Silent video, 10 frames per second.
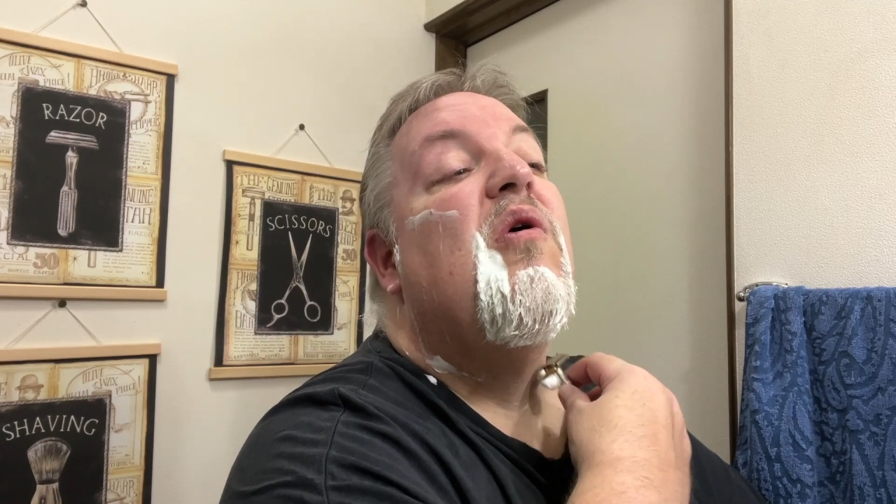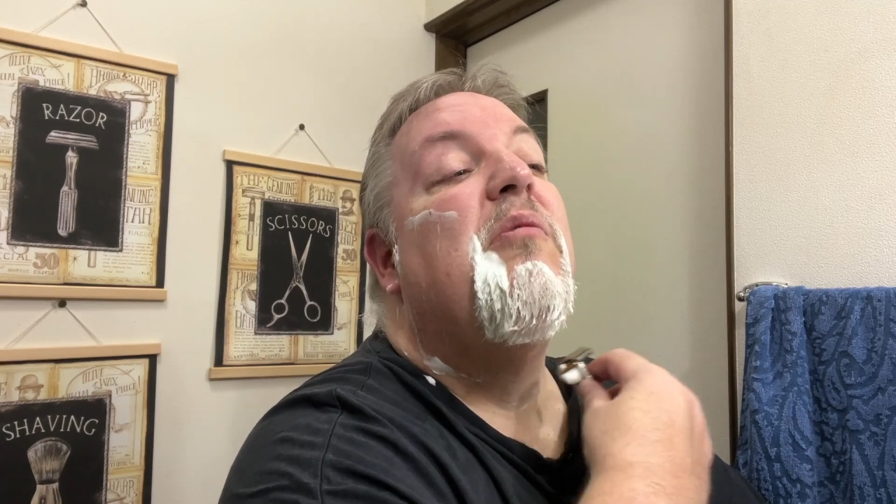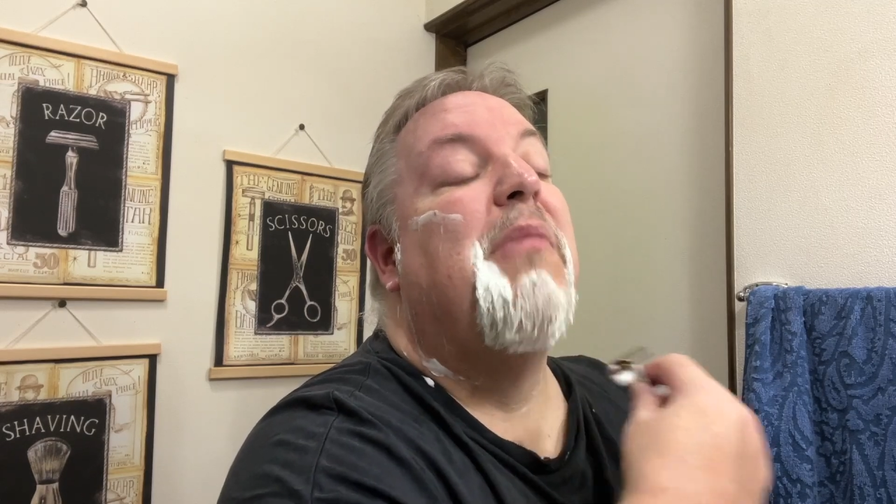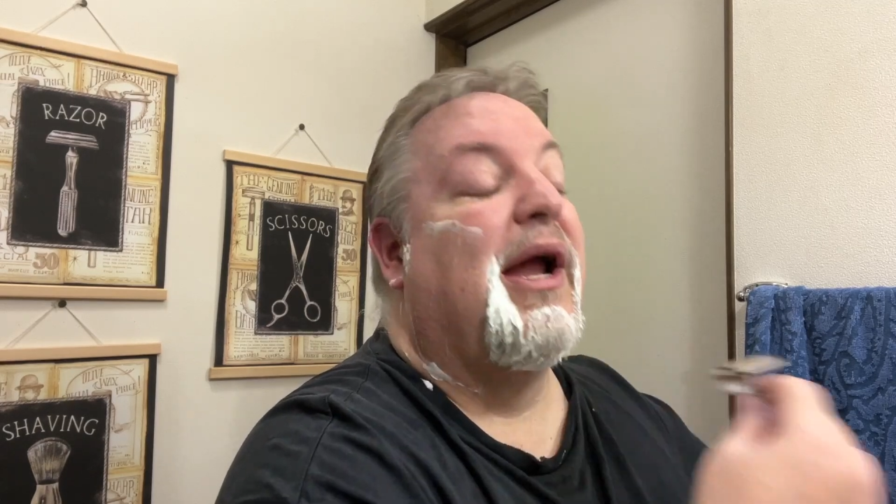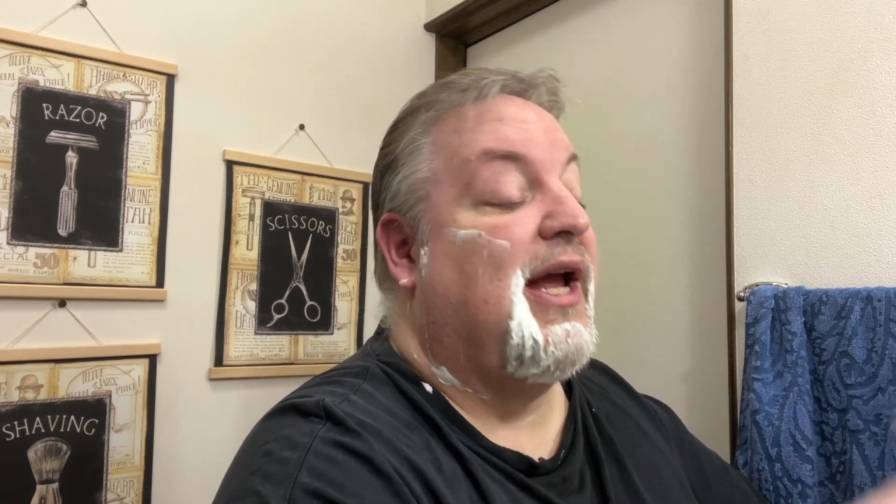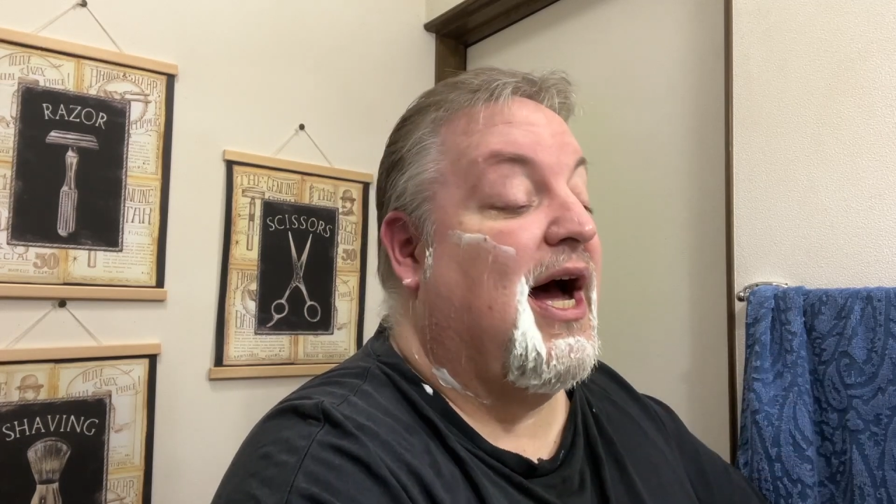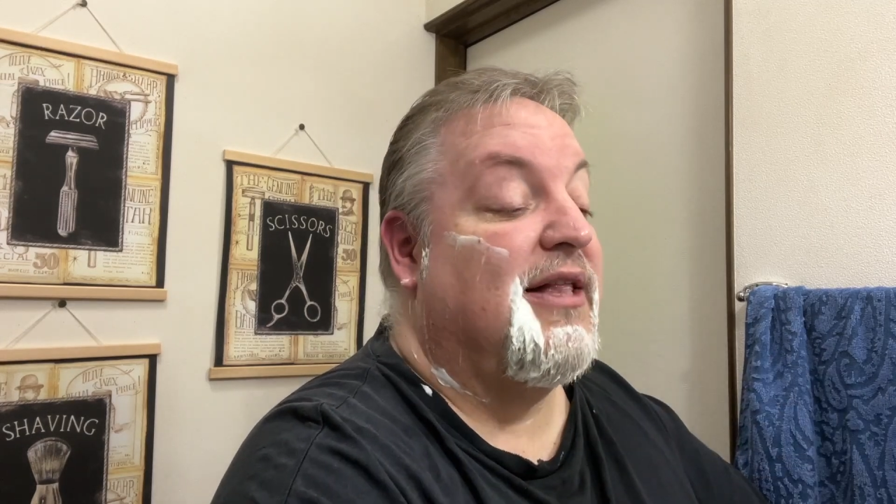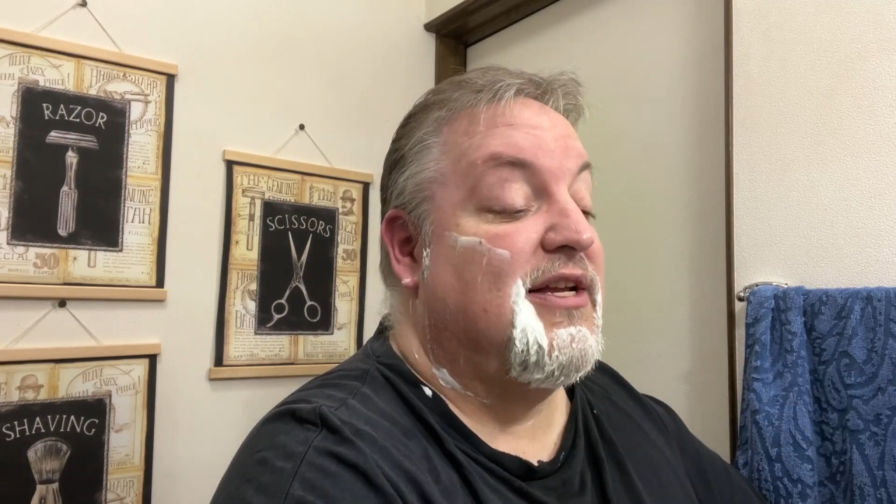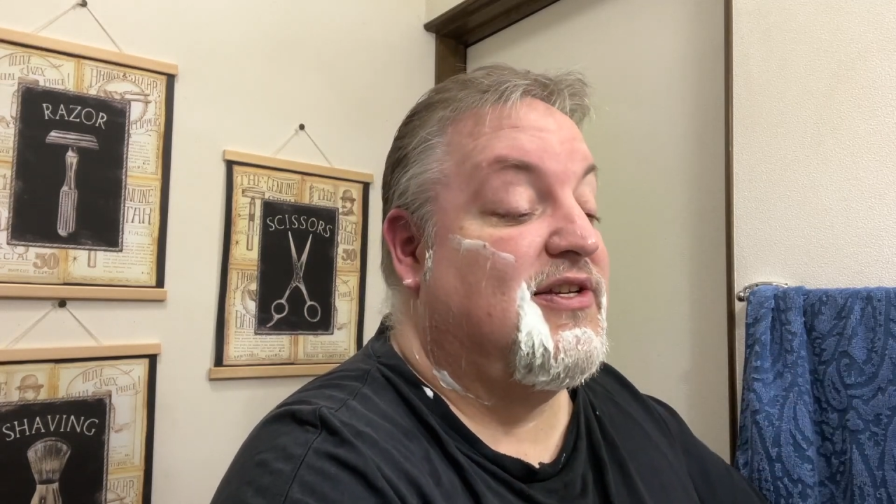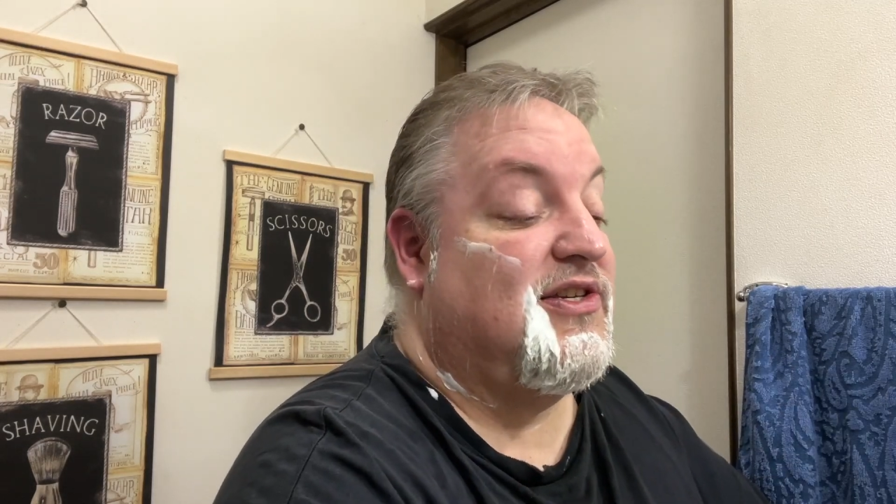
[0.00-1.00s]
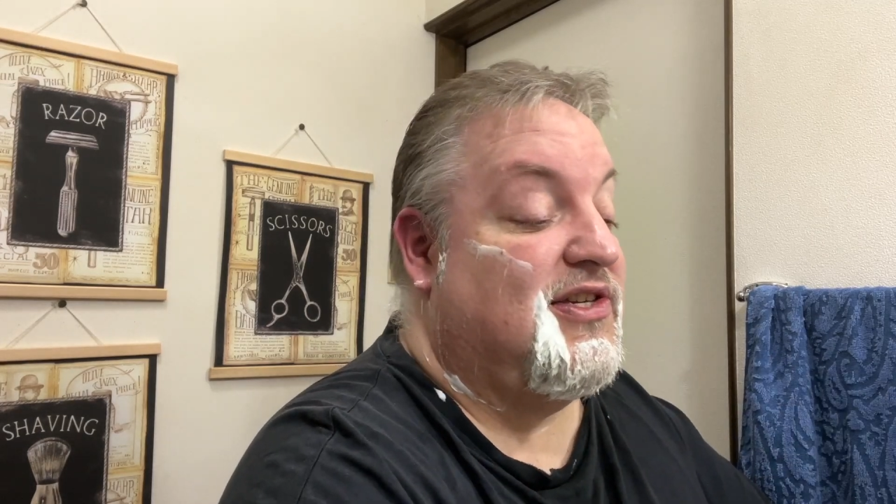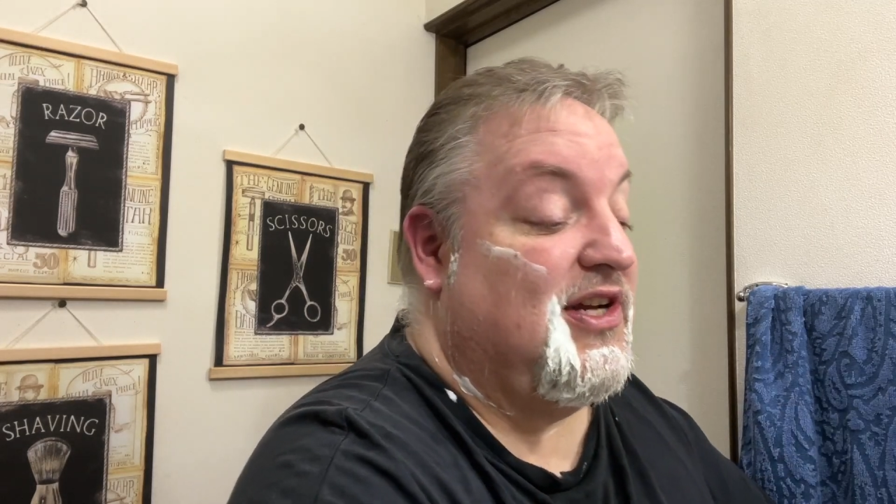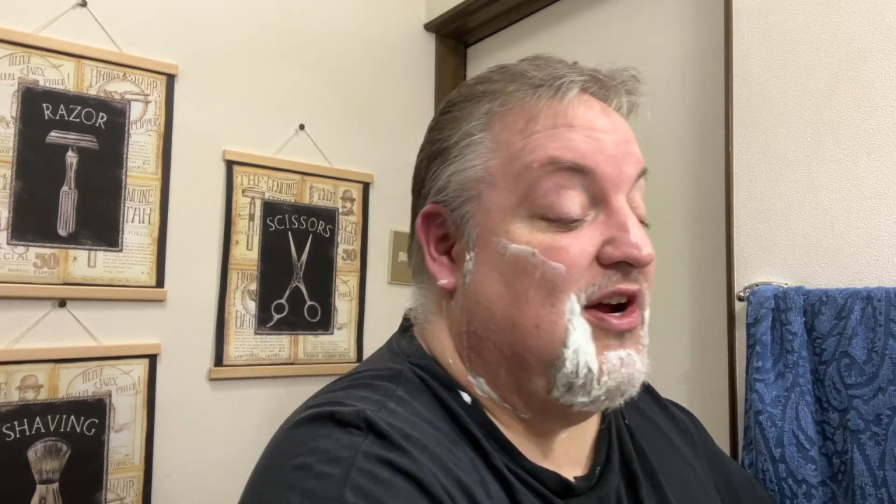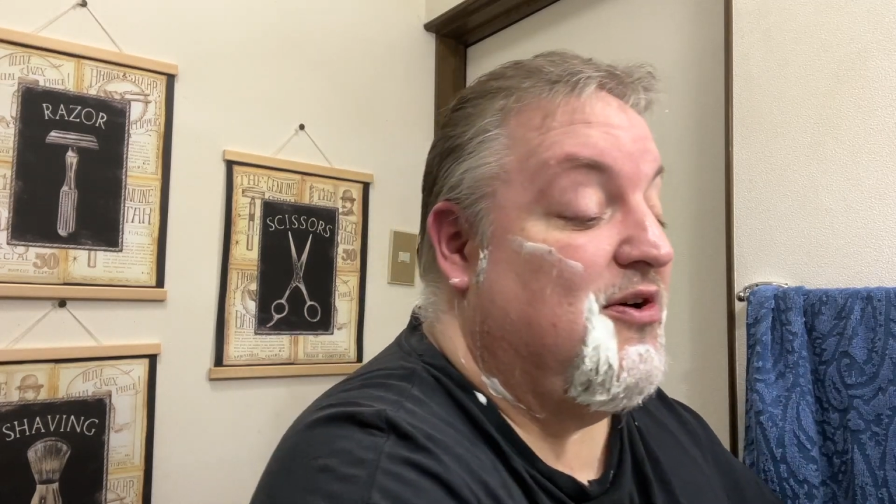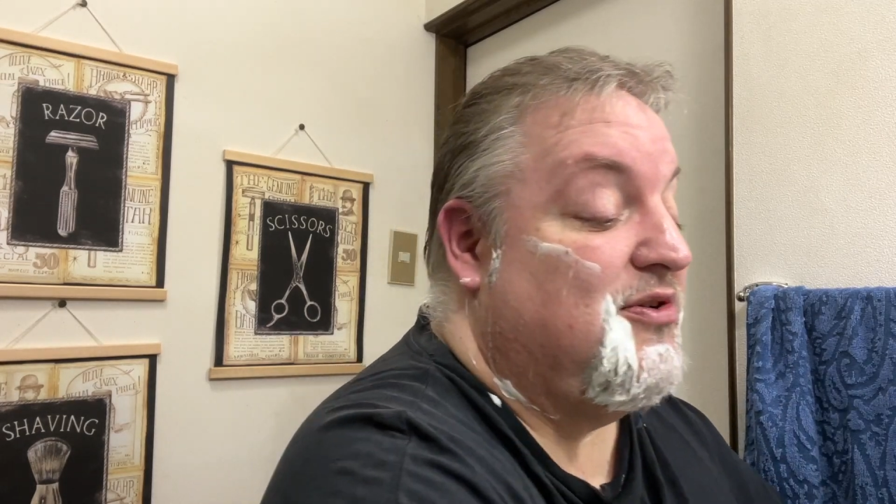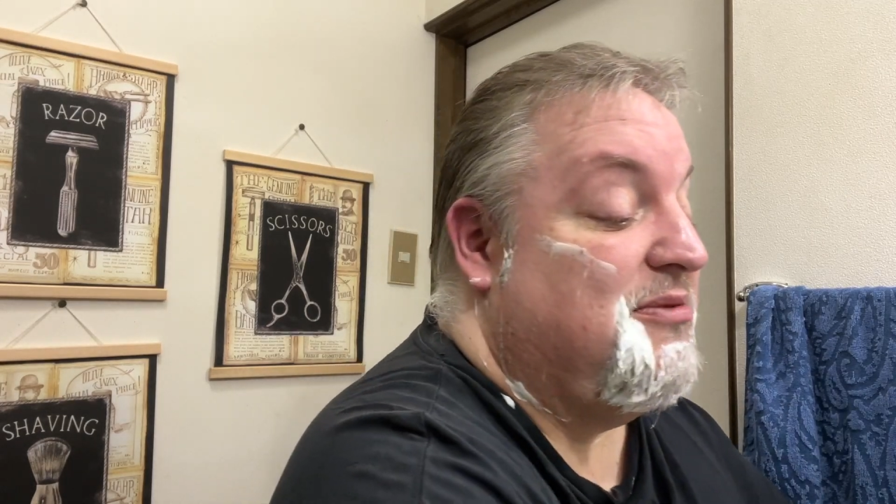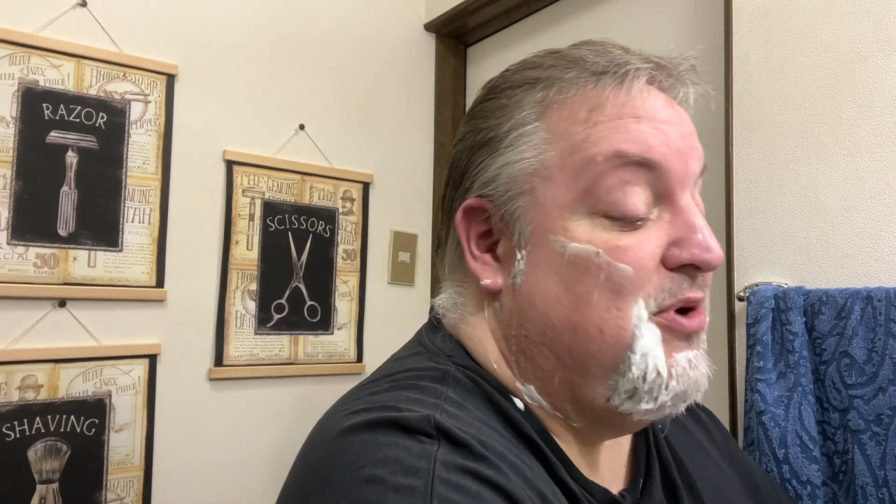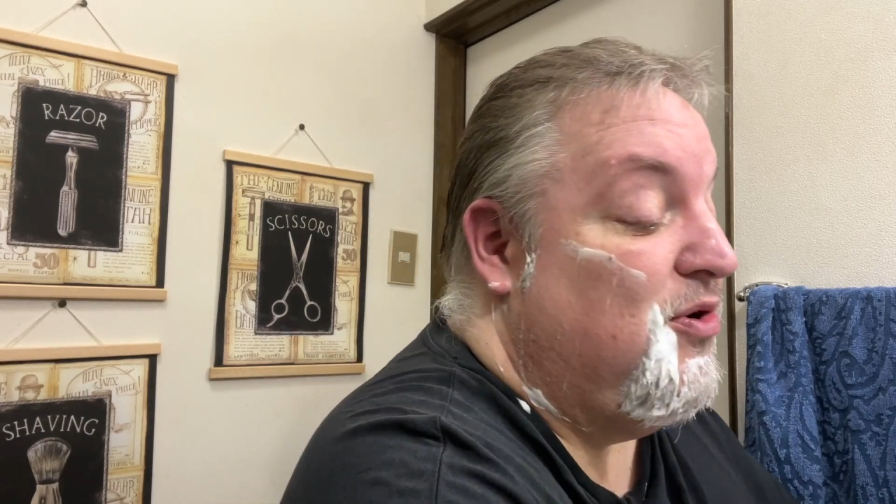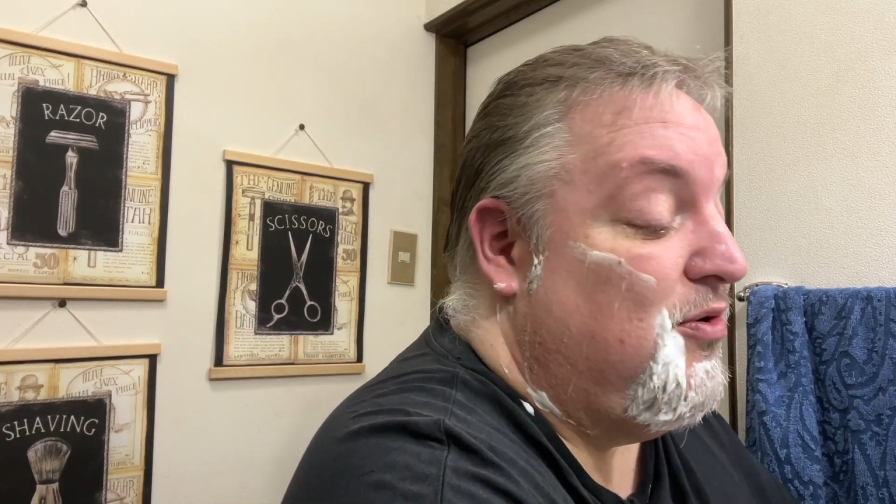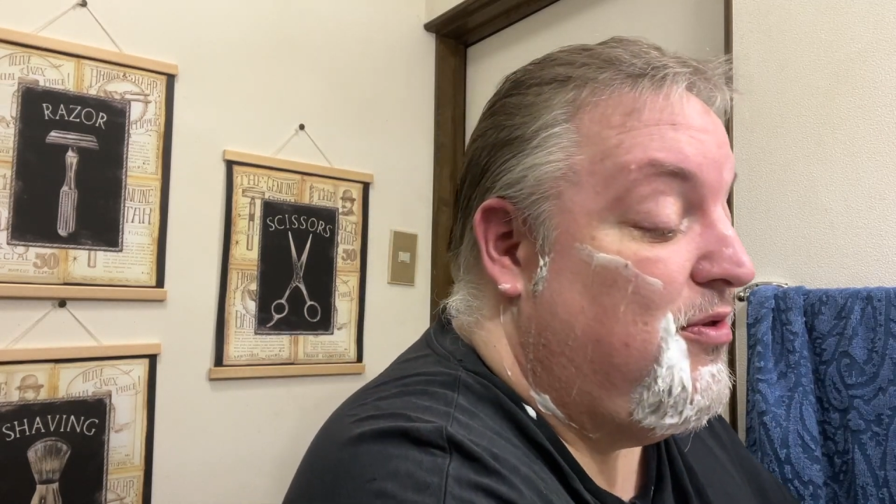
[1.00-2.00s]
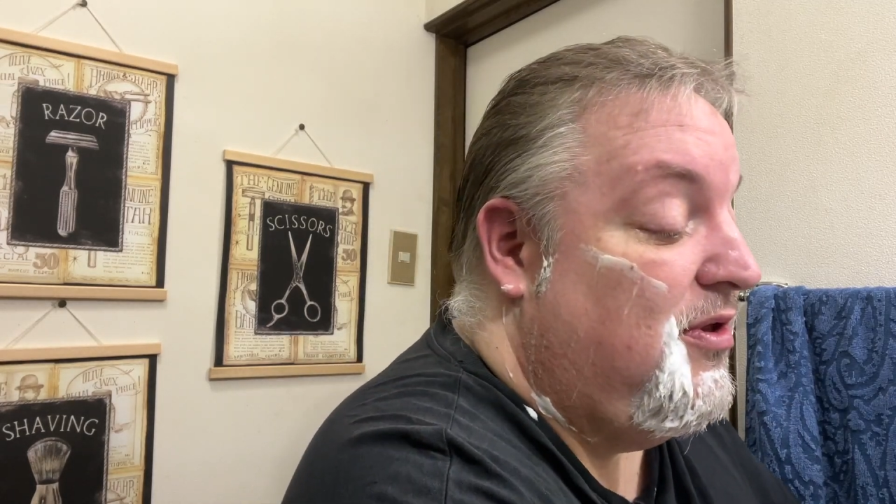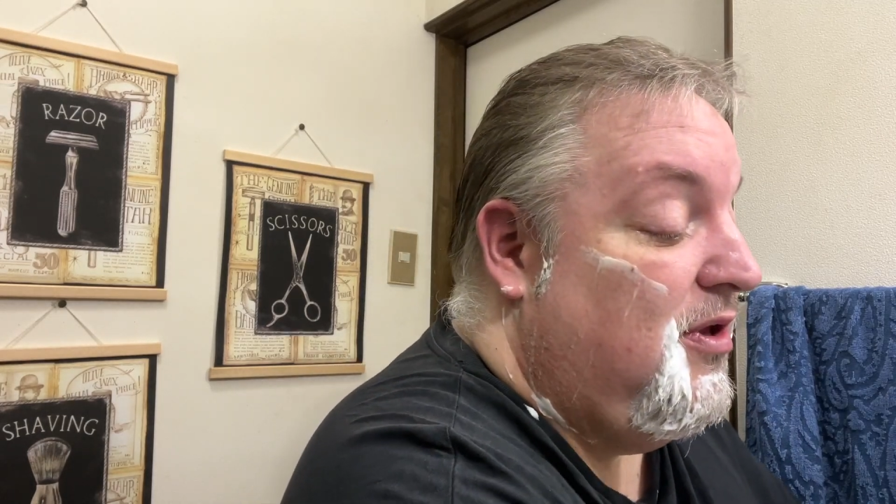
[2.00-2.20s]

My God, this is so smooth.